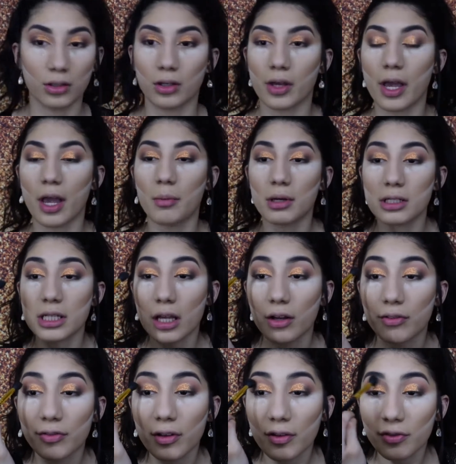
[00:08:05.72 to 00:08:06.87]
Okay, I'm gonna take a
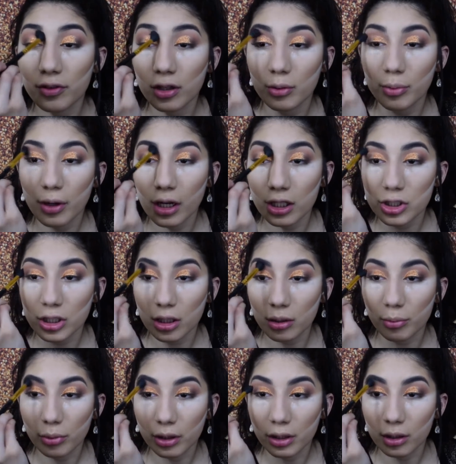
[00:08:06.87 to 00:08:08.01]
fluffier brush
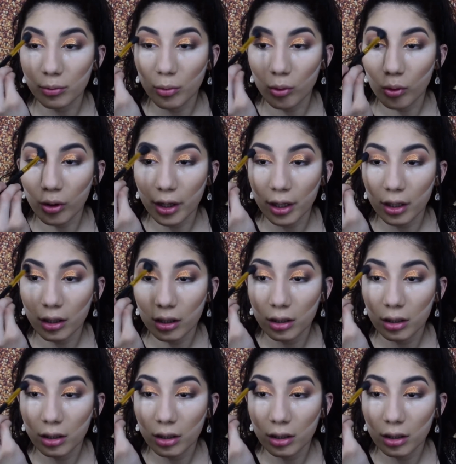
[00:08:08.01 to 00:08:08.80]
and blend it more.